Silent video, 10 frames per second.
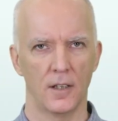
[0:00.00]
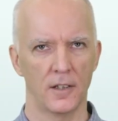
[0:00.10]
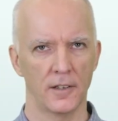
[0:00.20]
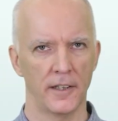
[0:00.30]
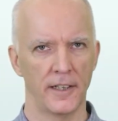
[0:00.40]

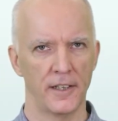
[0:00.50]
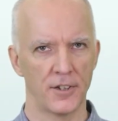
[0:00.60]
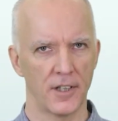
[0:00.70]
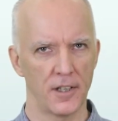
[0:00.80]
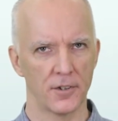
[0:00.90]
Online
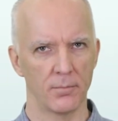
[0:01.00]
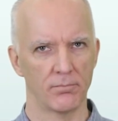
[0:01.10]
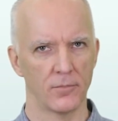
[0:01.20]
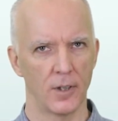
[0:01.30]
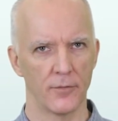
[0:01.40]

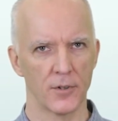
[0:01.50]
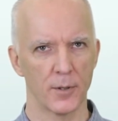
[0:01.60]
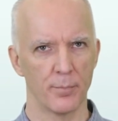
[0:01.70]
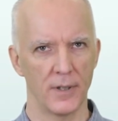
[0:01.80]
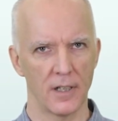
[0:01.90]
education offers
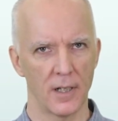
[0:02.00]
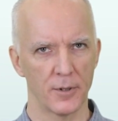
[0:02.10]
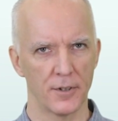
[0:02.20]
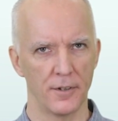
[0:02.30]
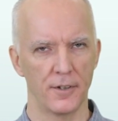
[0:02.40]
a big
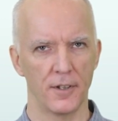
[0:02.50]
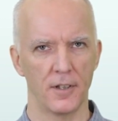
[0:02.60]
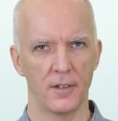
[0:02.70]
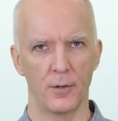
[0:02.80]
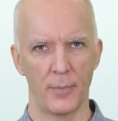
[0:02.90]

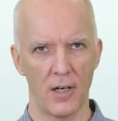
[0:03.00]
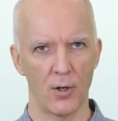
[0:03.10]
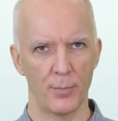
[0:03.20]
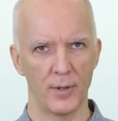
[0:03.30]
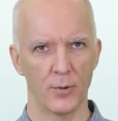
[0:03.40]
opportunity to
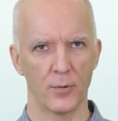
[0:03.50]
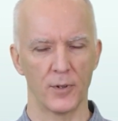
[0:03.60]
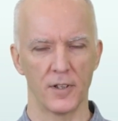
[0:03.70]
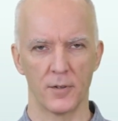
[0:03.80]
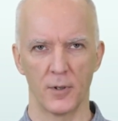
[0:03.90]
empower people
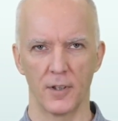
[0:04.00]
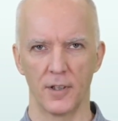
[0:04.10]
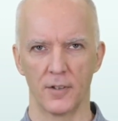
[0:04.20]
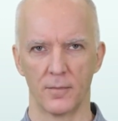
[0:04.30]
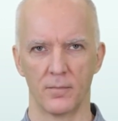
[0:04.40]
with
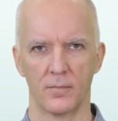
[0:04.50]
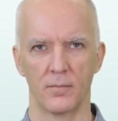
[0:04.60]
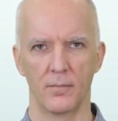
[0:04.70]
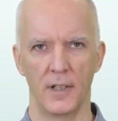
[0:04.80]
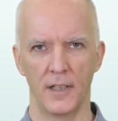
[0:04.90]
disabilities.
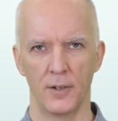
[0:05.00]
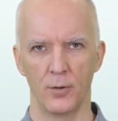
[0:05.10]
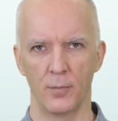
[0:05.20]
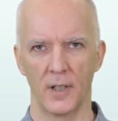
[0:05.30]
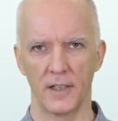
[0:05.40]
Many
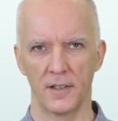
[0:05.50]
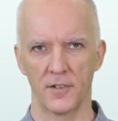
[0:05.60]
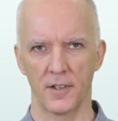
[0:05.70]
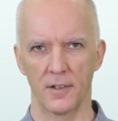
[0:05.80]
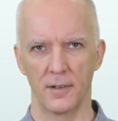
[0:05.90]
who might
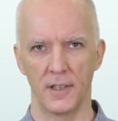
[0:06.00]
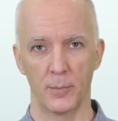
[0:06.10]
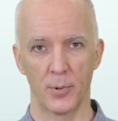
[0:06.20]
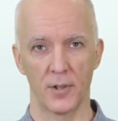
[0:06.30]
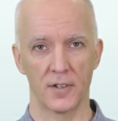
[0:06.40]
consider
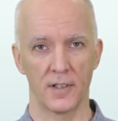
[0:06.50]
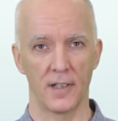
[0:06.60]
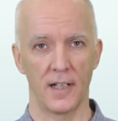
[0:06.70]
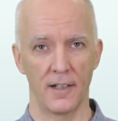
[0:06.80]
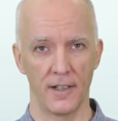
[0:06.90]
in-person
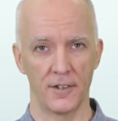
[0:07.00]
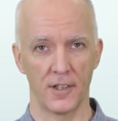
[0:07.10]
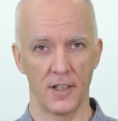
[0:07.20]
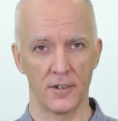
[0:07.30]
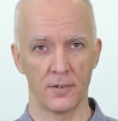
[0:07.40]
higher
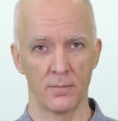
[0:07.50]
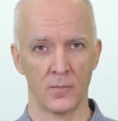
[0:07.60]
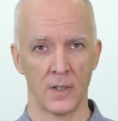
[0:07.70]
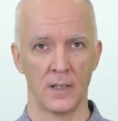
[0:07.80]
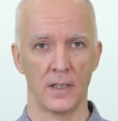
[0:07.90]
education
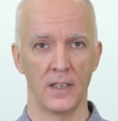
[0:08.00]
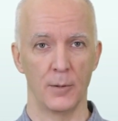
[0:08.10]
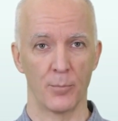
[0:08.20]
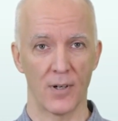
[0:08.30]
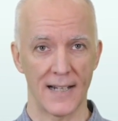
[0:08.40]

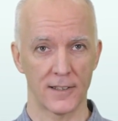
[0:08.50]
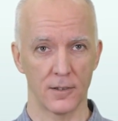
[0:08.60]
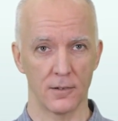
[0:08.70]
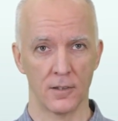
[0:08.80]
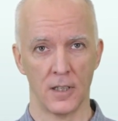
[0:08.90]

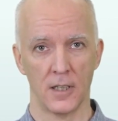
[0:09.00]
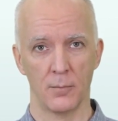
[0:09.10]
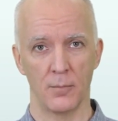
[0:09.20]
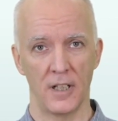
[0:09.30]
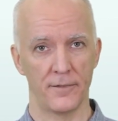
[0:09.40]
impractical
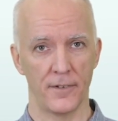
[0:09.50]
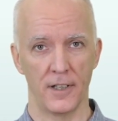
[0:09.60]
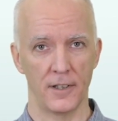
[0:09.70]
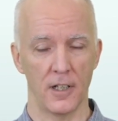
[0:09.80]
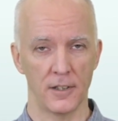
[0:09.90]
might
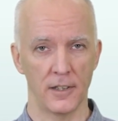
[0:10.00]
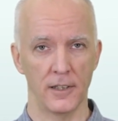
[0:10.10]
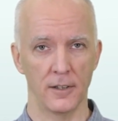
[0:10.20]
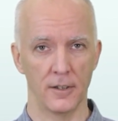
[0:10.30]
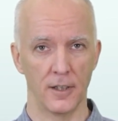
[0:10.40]
find
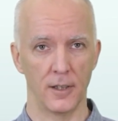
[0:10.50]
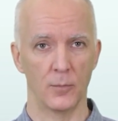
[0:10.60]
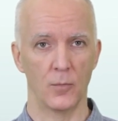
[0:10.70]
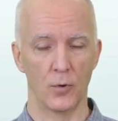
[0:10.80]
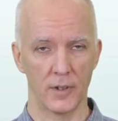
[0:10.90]
online learning
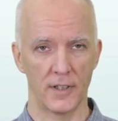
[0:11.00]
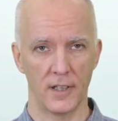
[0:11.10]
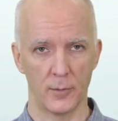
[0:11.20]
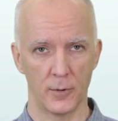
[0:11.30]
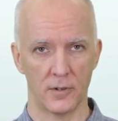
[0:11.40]
more
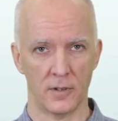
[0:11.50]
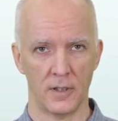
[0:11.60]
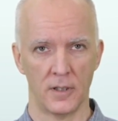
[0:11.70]
attainable.